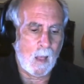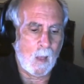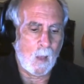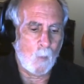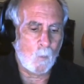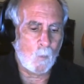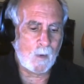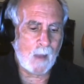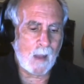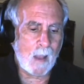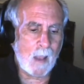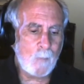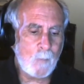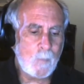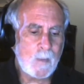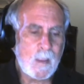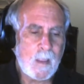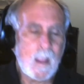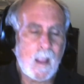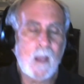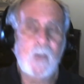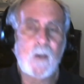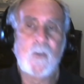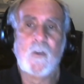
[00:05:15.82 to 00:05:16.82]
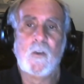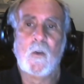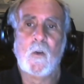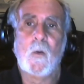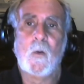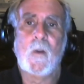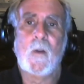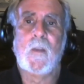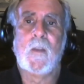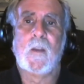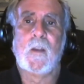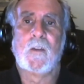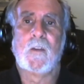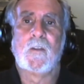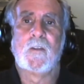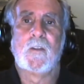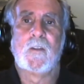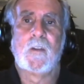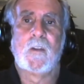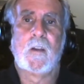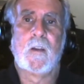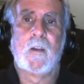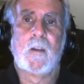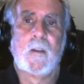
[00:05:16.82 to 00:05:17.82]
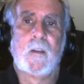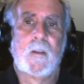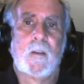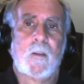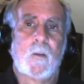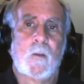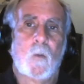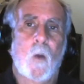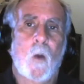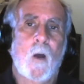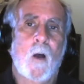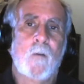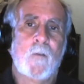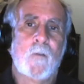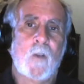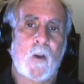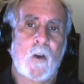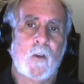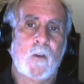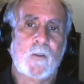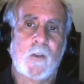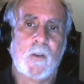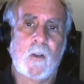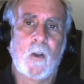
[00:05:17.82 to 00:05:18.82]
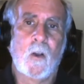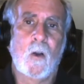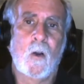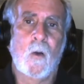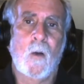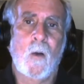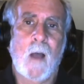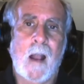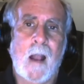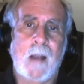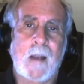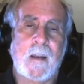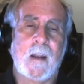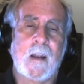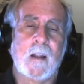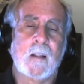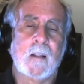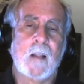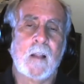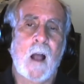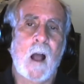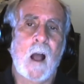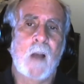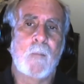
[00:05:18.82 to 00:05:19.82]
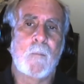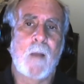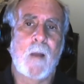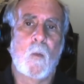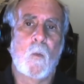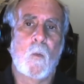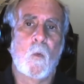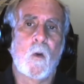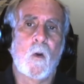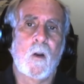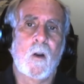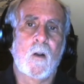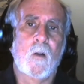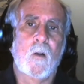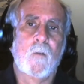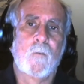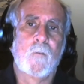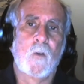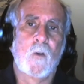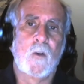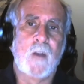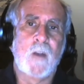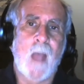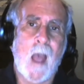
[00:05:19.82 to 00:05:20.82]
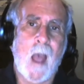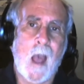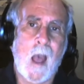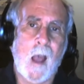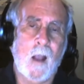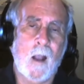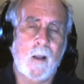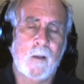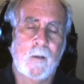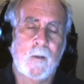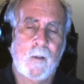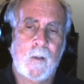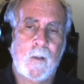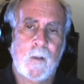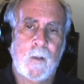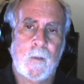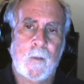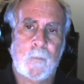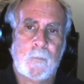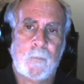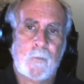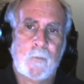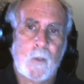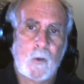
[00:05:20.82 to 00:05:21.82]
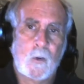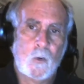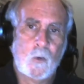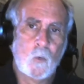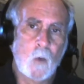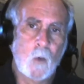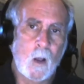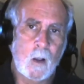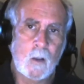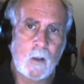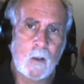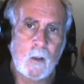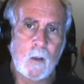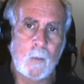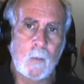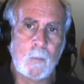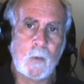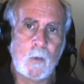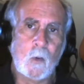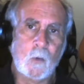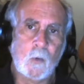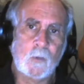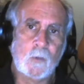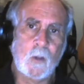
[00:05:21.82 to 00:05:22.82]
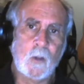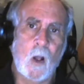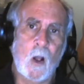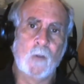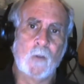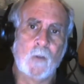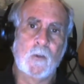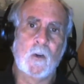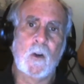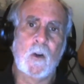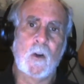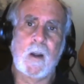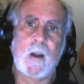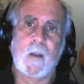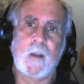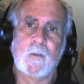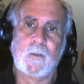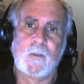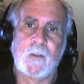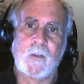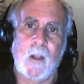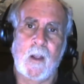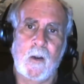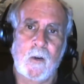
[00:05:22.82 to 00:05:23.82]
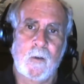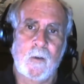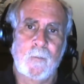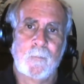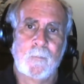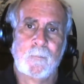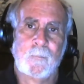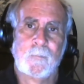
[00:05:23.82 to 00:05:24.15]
When I began doing this twelve years ago, I did a lot of my work for D A C, the Drug Abuse Alternative Center